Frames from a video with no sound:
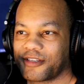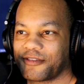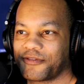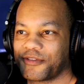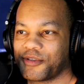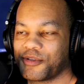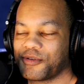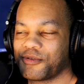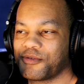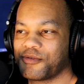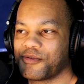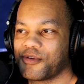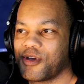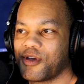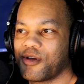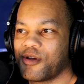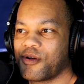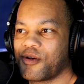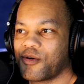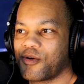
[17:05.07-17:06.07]
If you
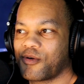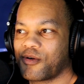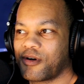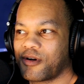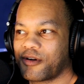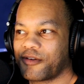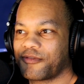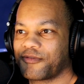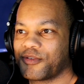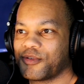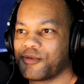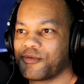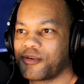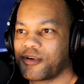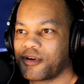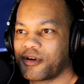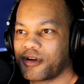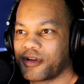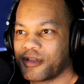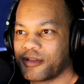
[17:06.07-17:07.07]
are if you
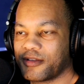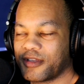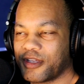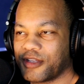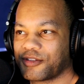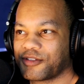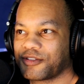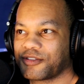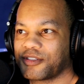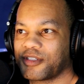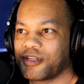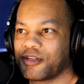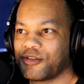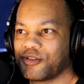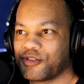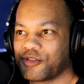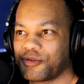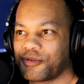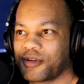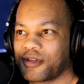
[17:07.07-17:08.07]
are interested
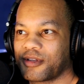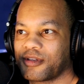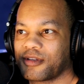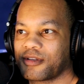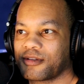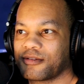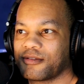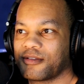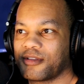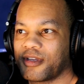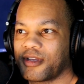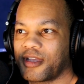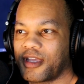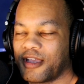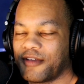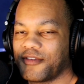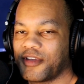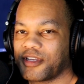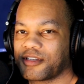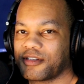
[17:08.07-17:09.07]
in joining the
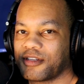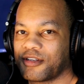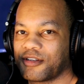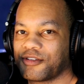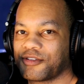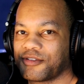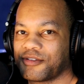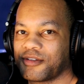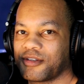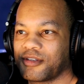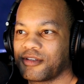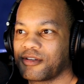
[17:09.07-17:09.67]
aviation industry,